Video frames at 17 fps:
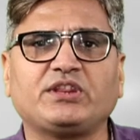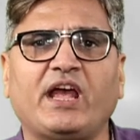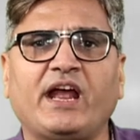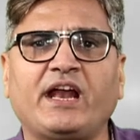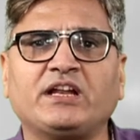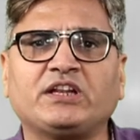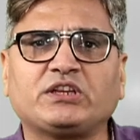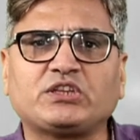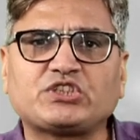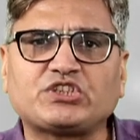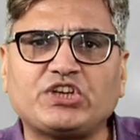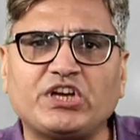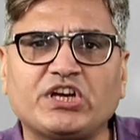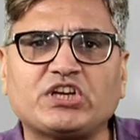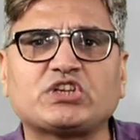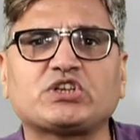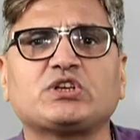and
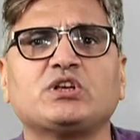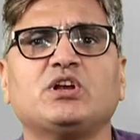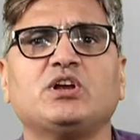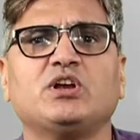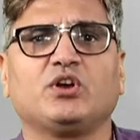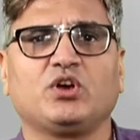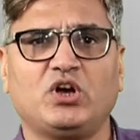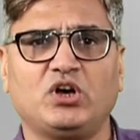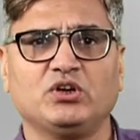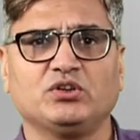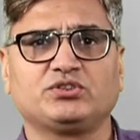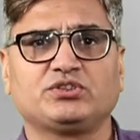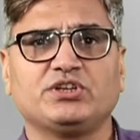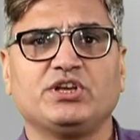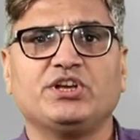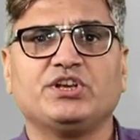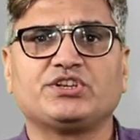six
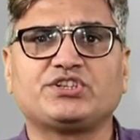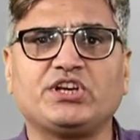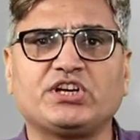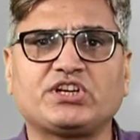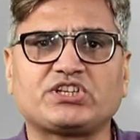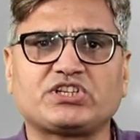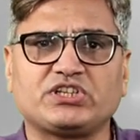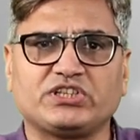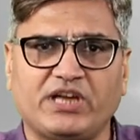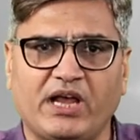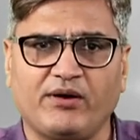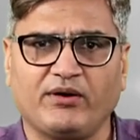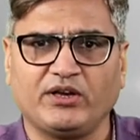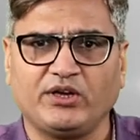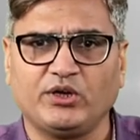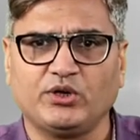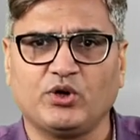goals, six
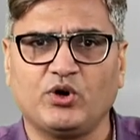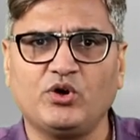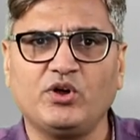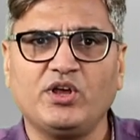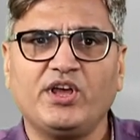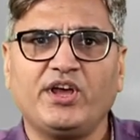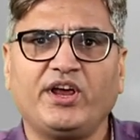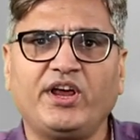level you know,